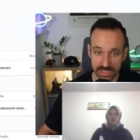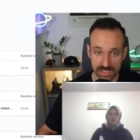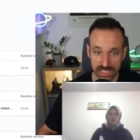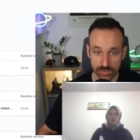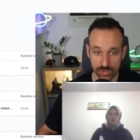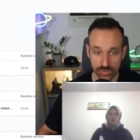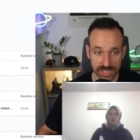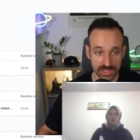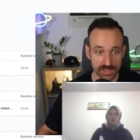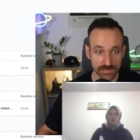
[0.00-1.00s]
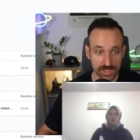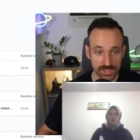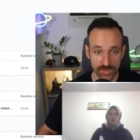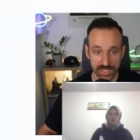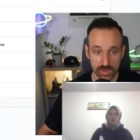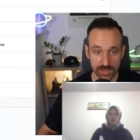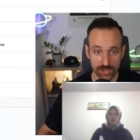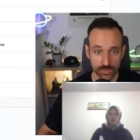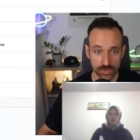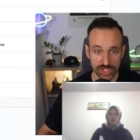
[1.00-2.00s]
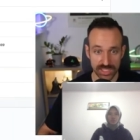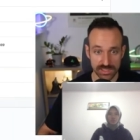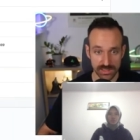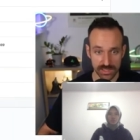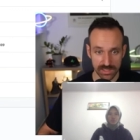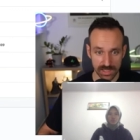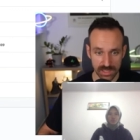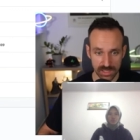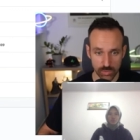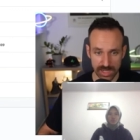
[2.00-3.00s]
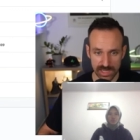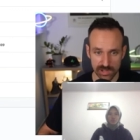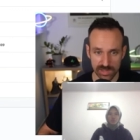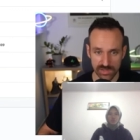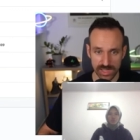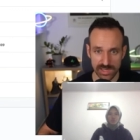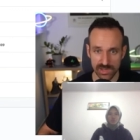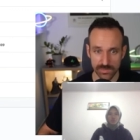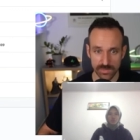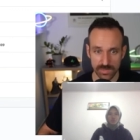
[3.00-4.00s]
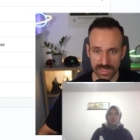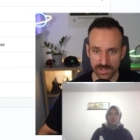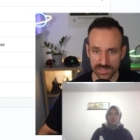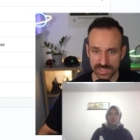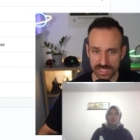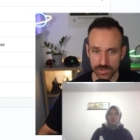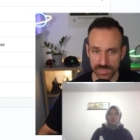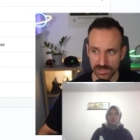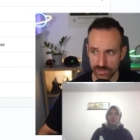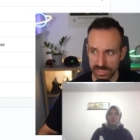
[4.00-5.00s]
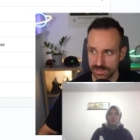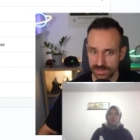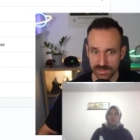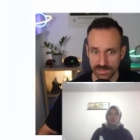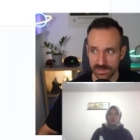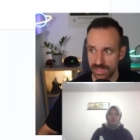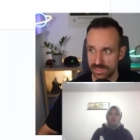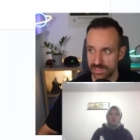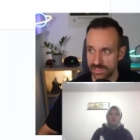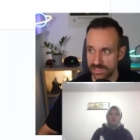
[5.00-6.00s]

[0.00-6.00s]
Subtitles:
in the dashboard right here. So if I go under projects, what did I call this right now? I think I called this Expo build, right? At